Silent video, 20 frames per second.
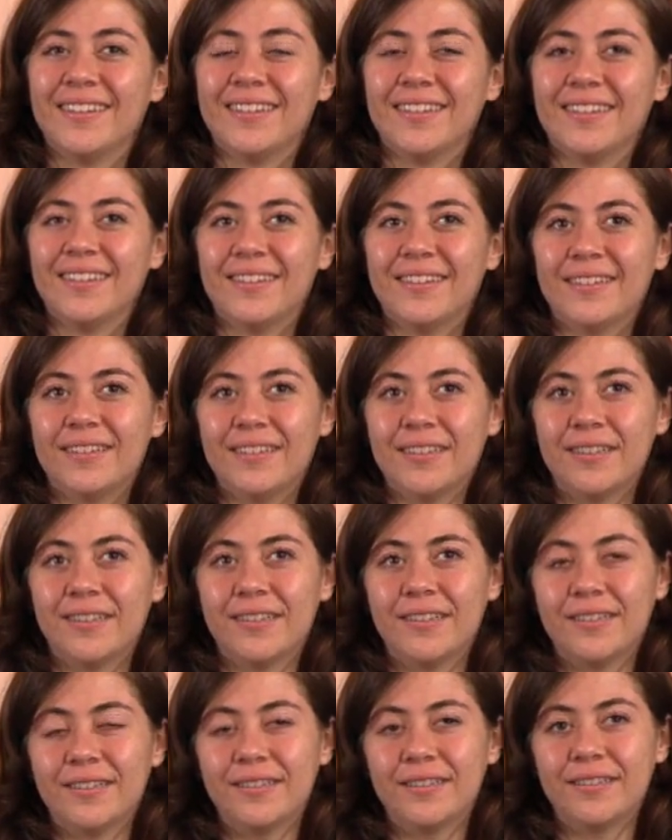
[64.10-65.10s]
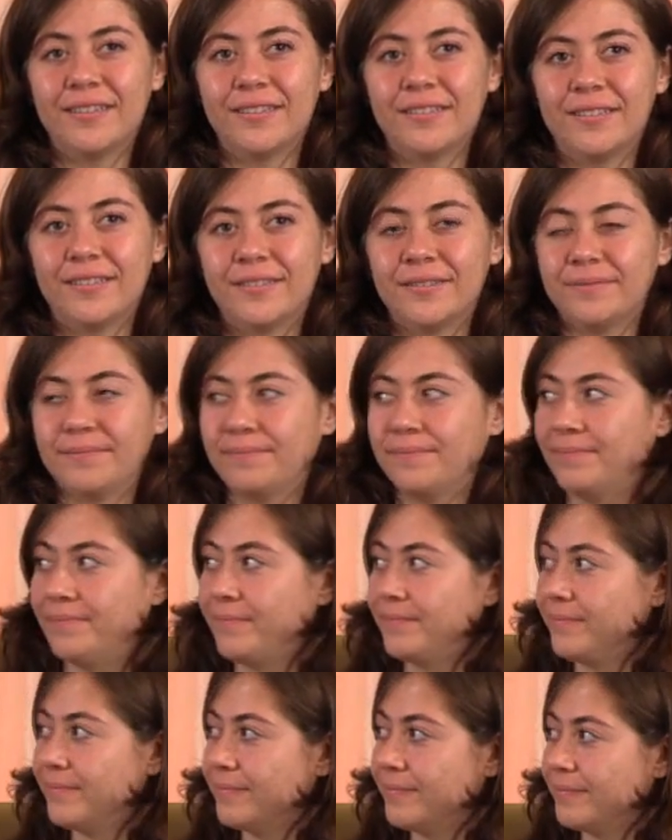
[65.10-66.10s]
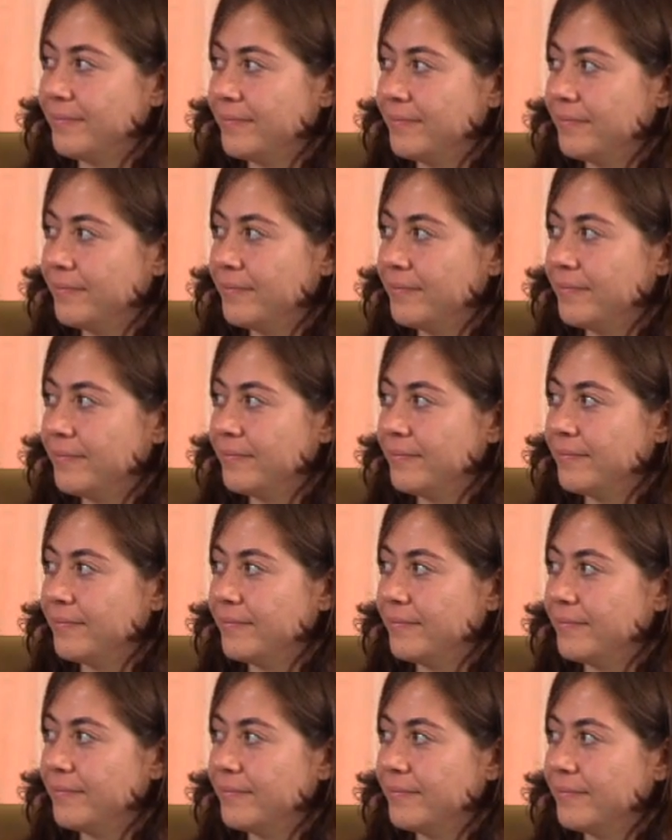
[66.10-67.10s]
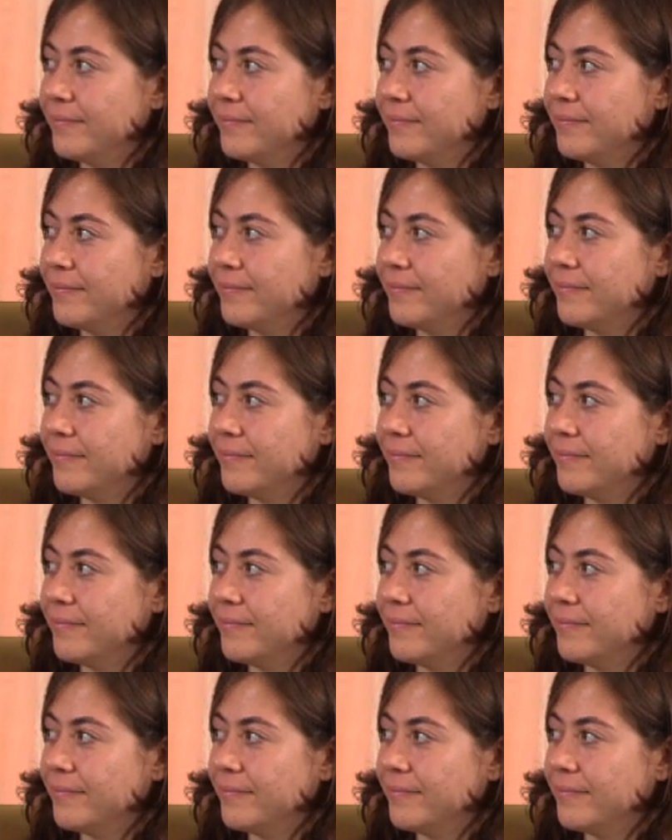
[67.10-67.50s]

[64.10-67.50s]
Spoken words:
The person shown says nothing.